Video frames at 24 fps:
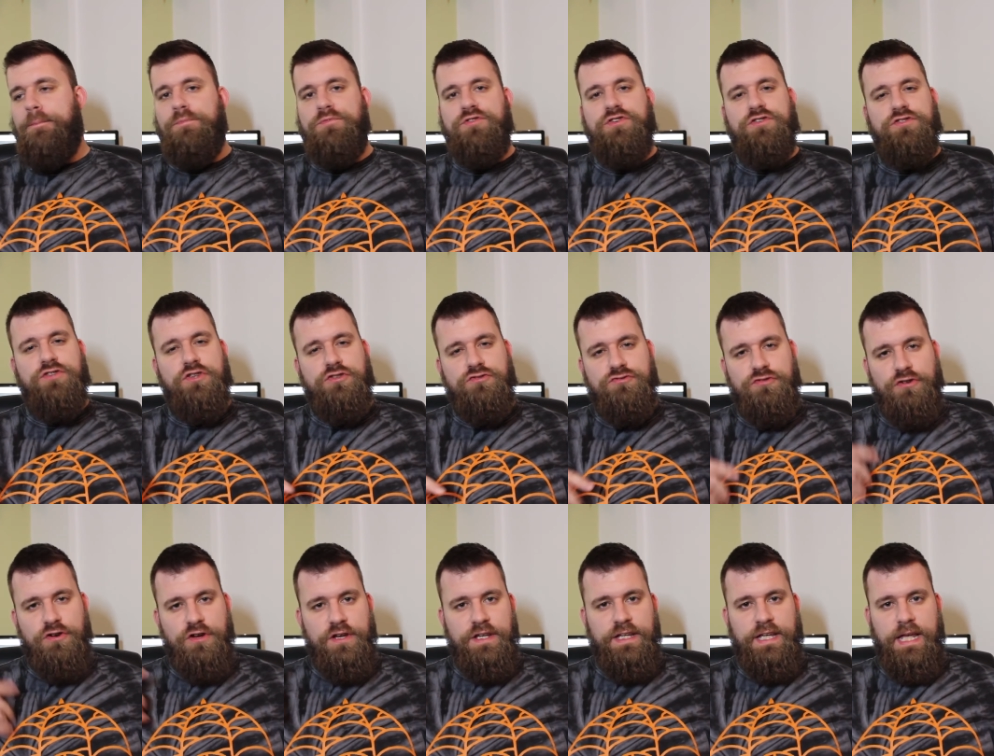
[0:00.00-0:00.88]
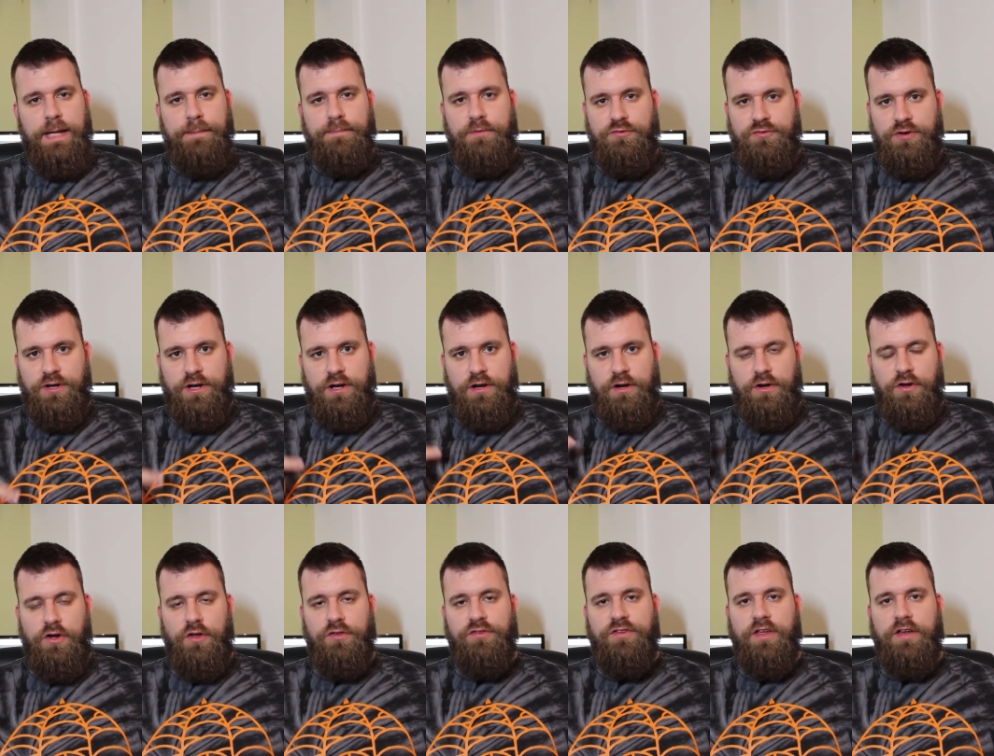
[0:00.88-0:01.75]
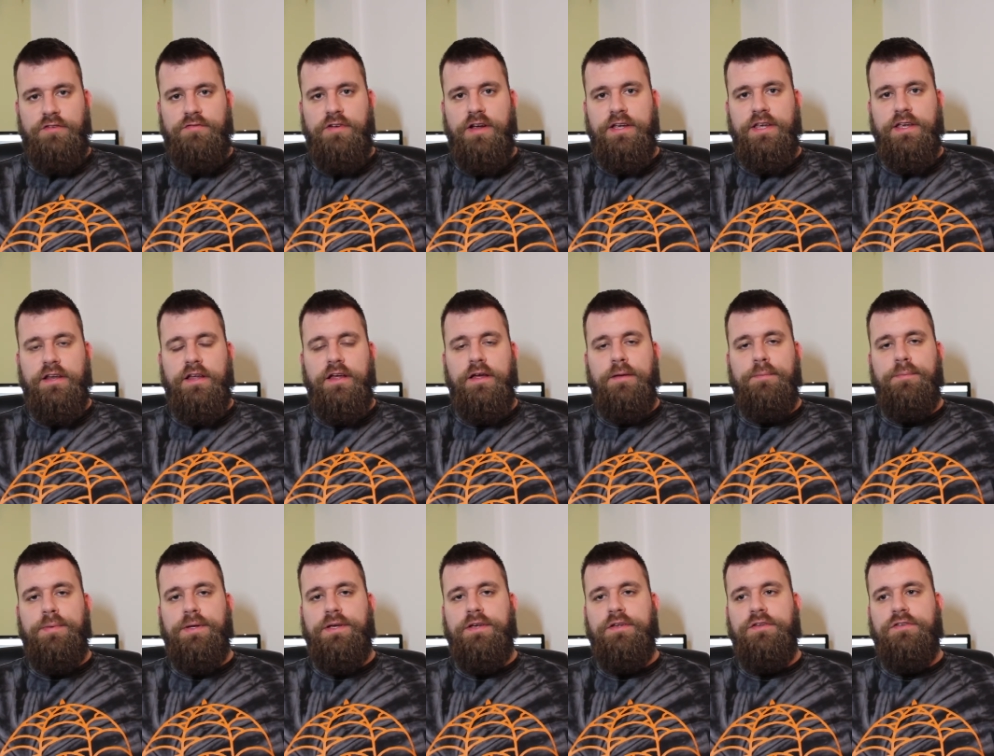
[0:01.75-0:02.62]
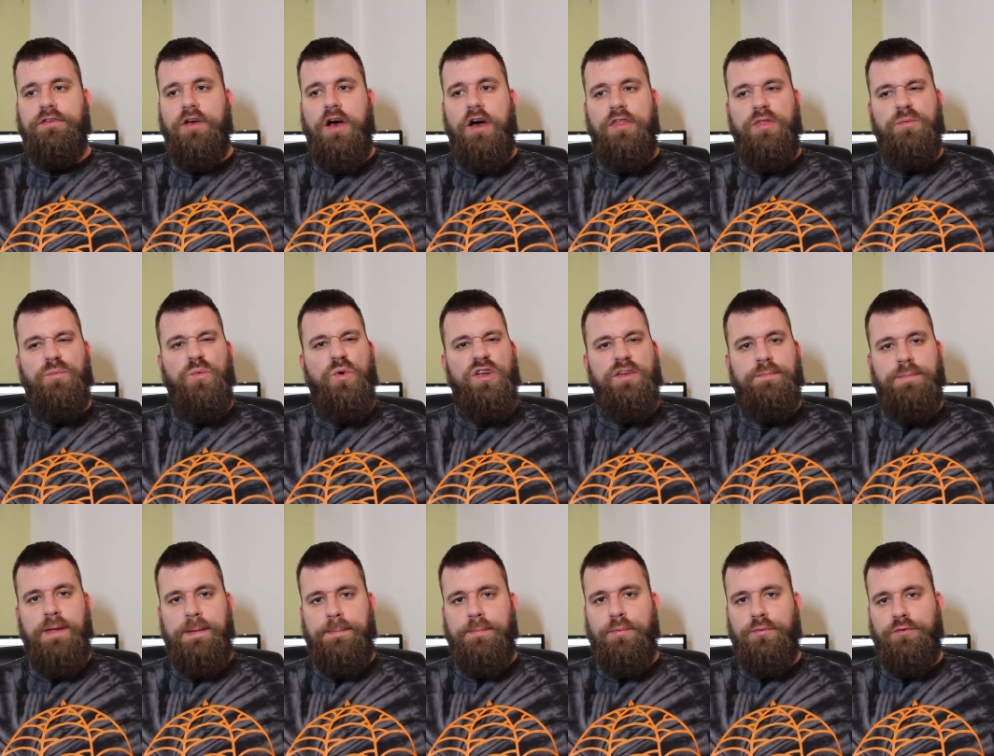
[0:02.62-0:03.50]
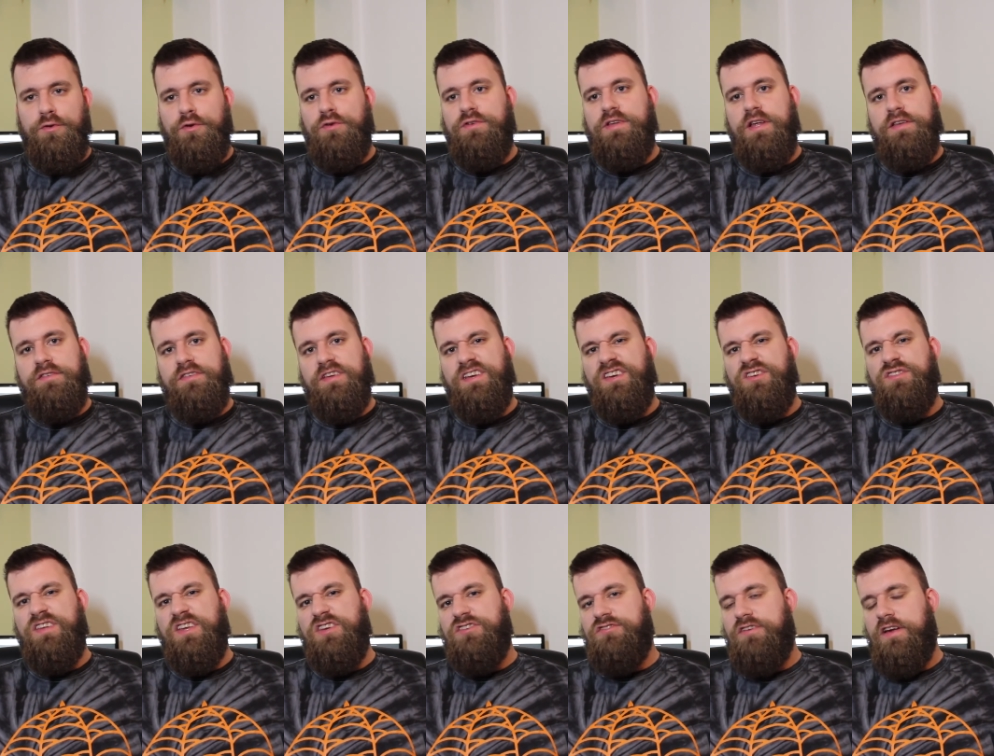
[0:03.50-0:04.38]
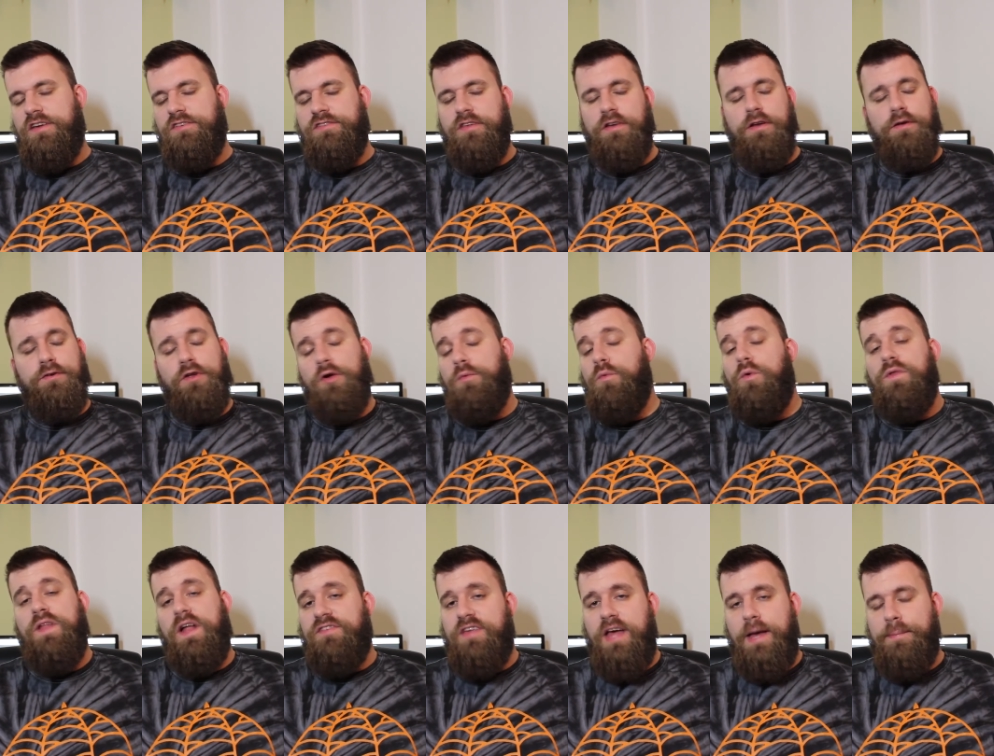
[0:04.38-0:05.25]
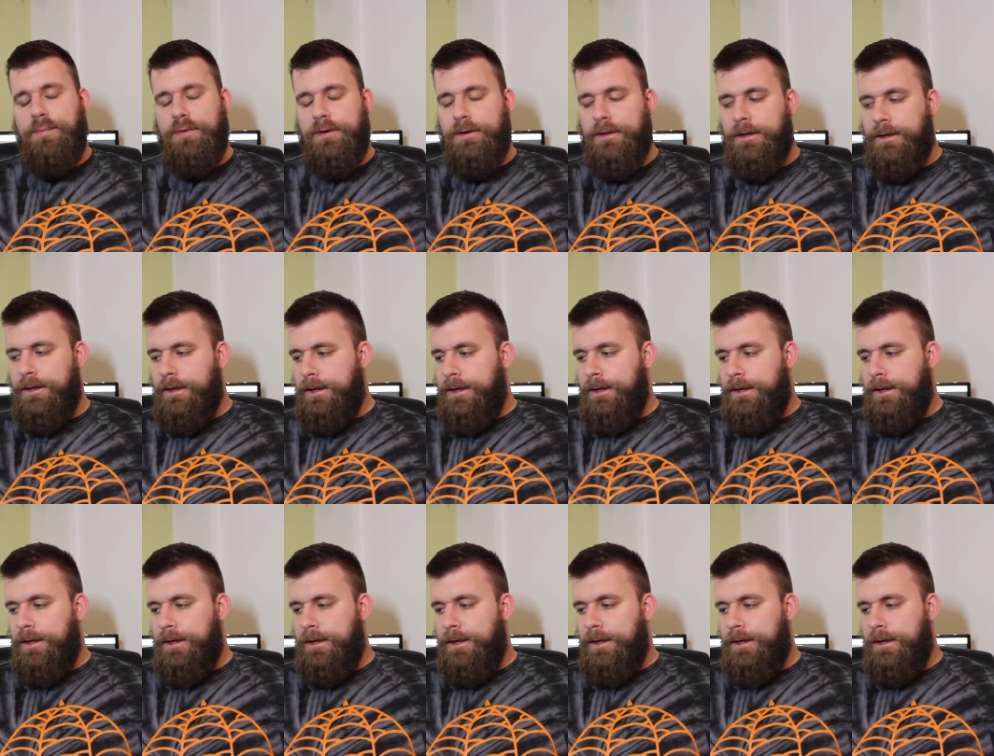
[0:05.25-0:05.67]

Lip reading: Just to try and keep the trickle of content regular, because otherwise people do tend to lose interest and I don't want that to happen.